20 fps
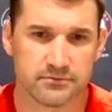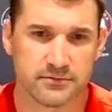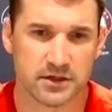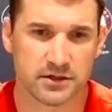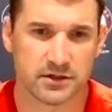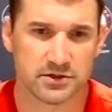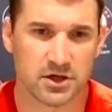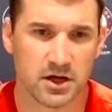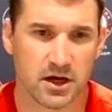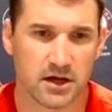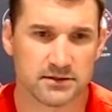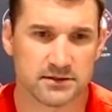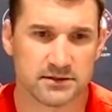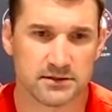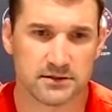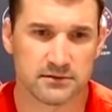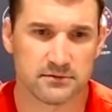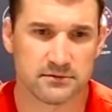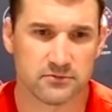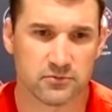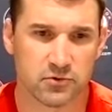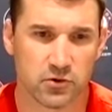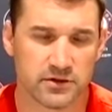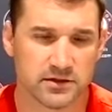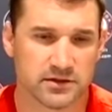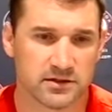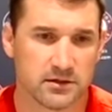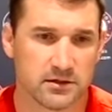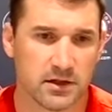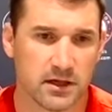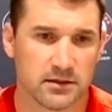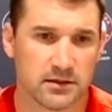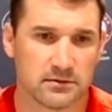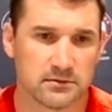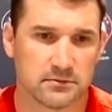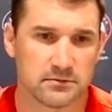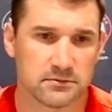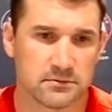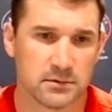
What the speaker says: Nick Johnson, Royce Clayton,